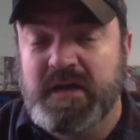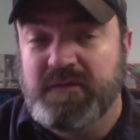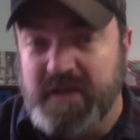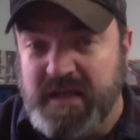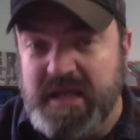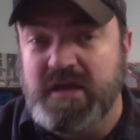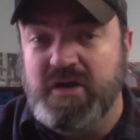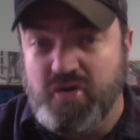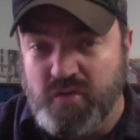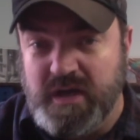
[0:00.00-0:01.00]
The king
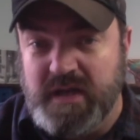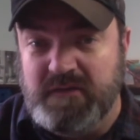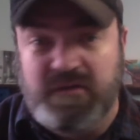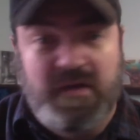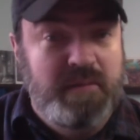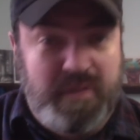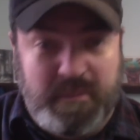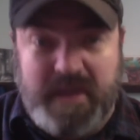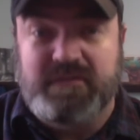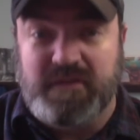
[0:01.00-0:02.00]
agrees, but
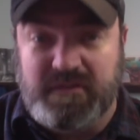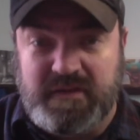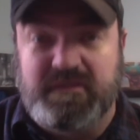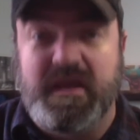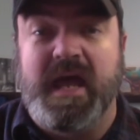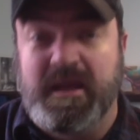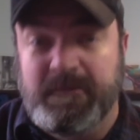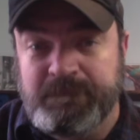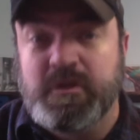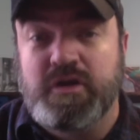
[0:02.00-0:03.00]
basically says, hey,
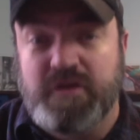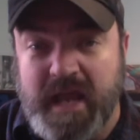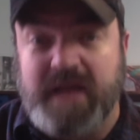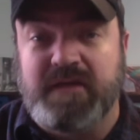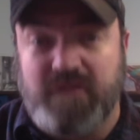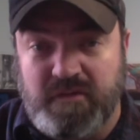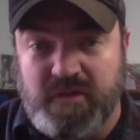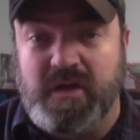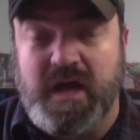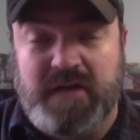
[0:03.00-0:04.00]
your neck is on the
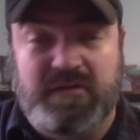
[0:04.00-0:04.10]
line.